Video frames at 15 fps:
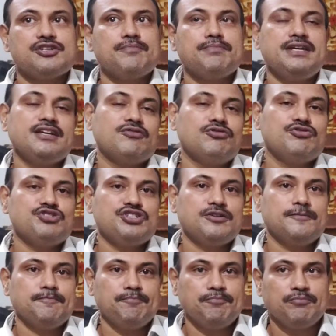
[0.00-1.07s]
of B equal to 0.
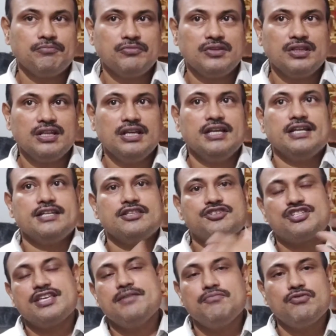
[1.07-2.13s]
In the
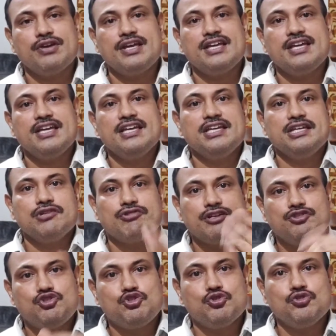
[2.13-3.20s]
same way, you
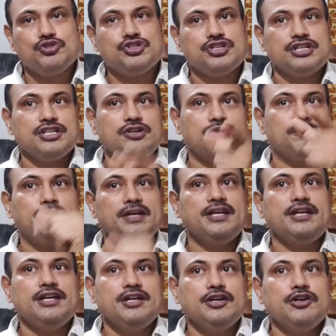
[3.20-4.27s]
can choose your
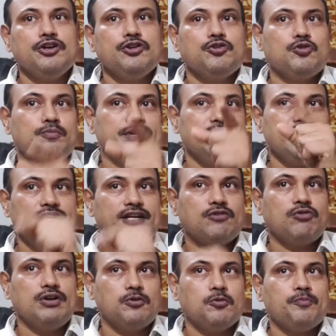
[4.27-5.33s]
B to be
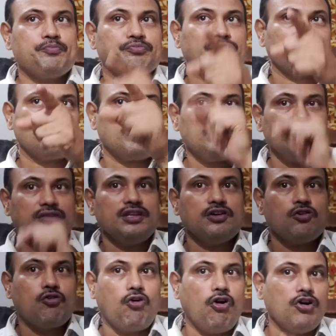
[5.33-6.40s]
equal to
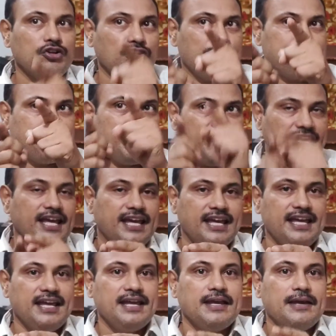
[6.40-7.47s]
curl of
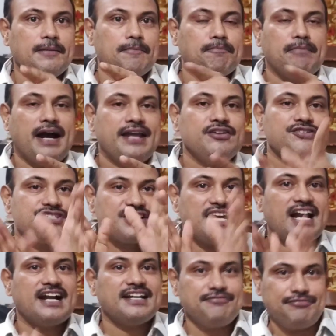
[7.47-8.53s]
A minus
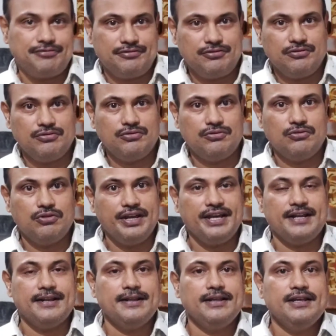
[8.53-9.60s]
grad F,
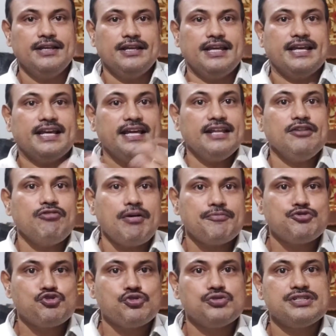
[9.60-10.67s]
where again you
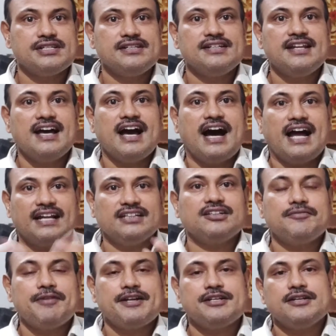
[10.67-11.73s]
have chosen another
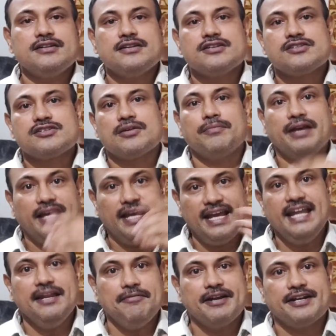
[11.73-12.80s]
vector, some
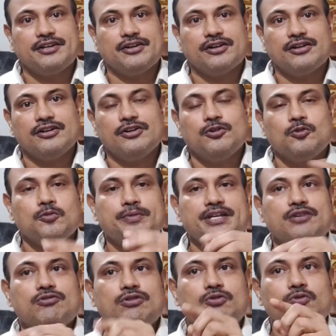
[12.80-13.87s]
N vector, to be
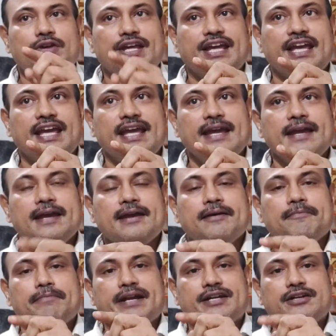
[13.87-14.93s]
equal to A
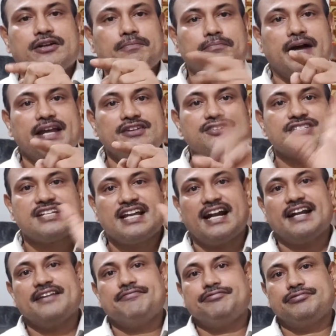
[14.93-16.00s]
vector minus
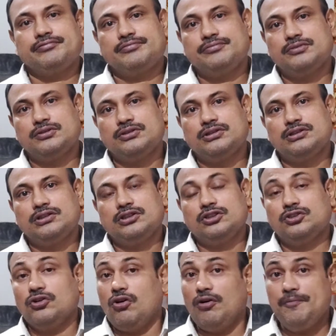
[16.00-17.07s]
grad F.
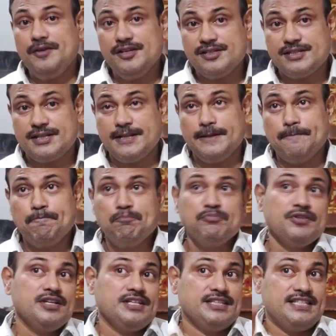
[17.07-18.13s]
So obviously
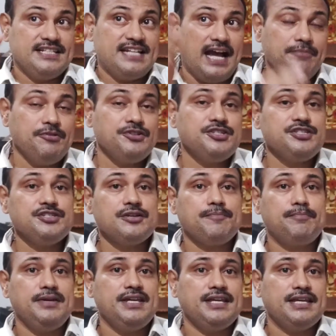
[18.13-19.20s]
the divergence of
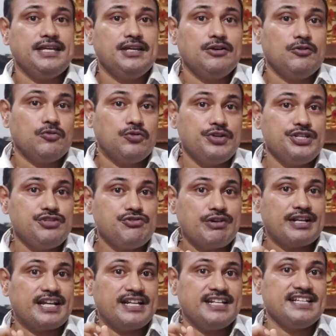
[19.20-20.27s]
B, which you are
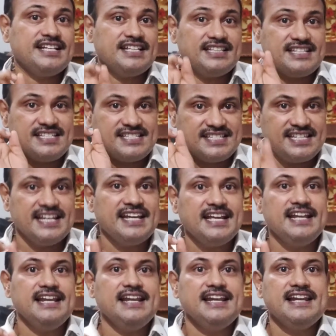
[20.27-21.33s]
getting the
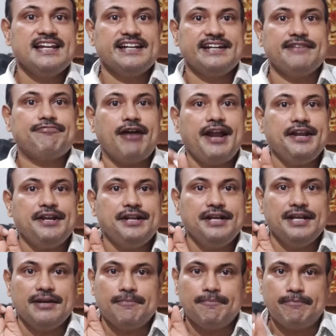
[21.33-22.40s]
single defined
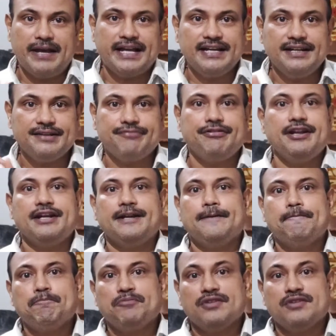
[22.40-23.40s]
magnetic field,